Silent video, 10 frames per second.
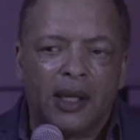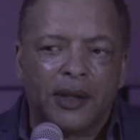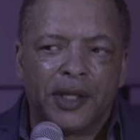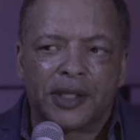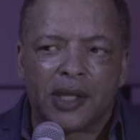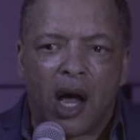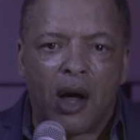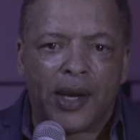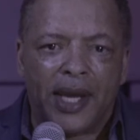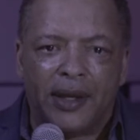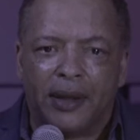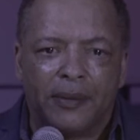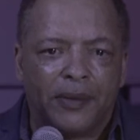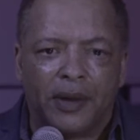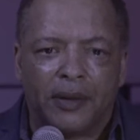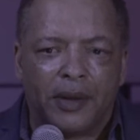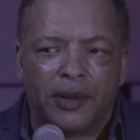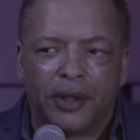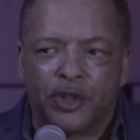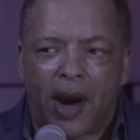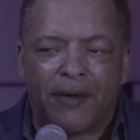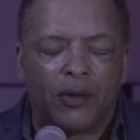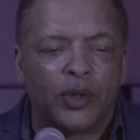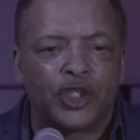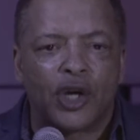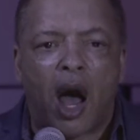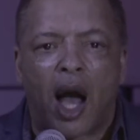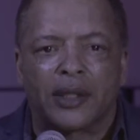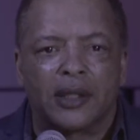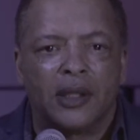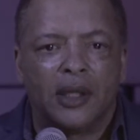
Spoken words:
this song, and the driver was shocked.